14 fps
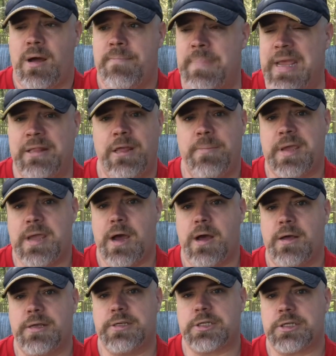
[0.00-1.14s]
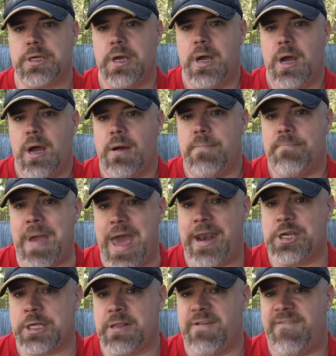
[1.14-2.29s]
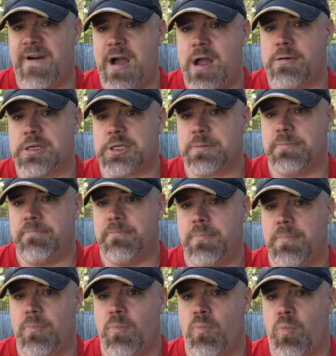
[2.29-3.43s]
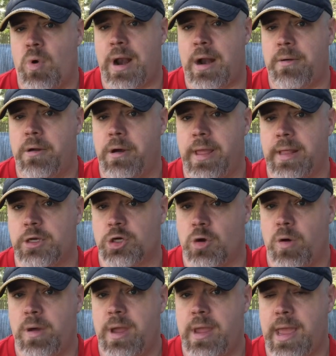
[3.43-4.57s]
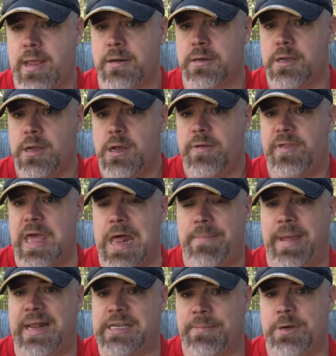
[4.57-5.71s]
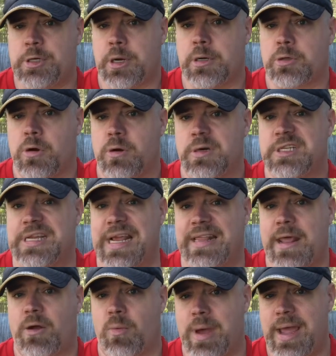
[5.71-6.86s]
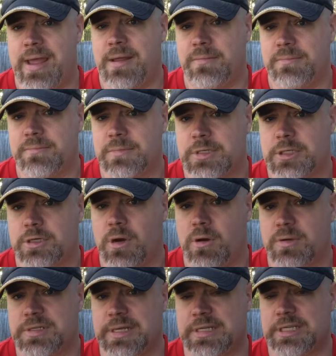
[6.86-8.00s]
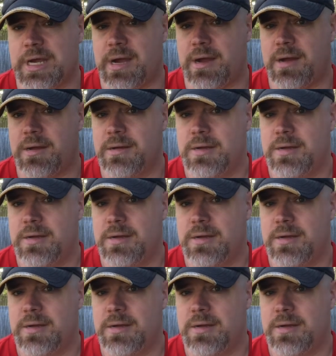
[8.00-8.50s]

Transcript: mainly because managing the fire is what I really enjoy, and the automatic temperature controllers take that away. So since I